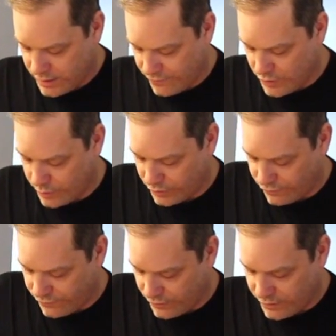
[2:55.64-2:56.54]
If you
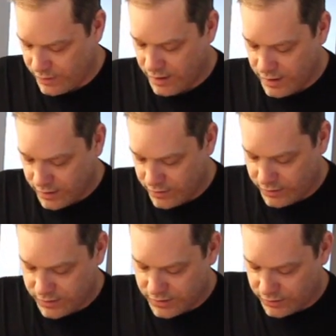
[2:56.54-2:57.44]
prefer, you
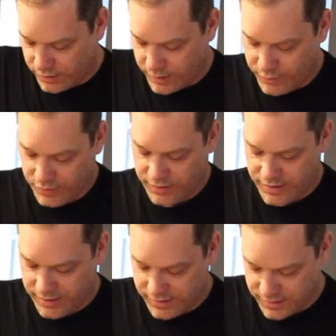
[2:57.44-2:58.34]
could certainly put
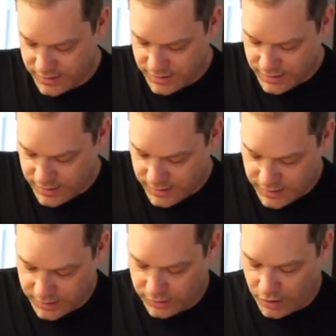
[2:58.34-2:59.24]
these
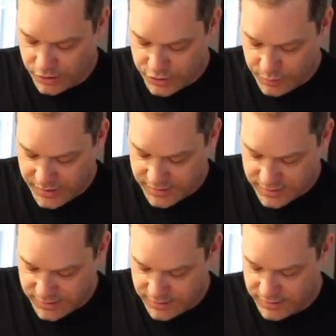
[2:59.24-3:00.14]
in larger
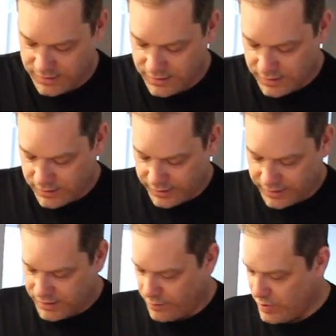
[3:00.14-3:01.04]
pieces.
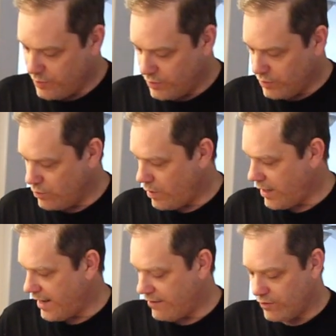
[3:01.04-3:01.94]
Like some people would
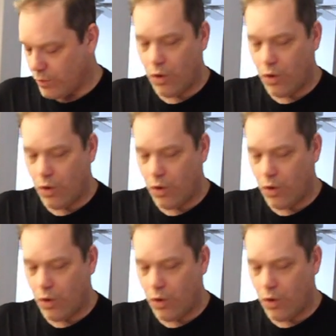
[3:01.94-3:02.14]
want to have them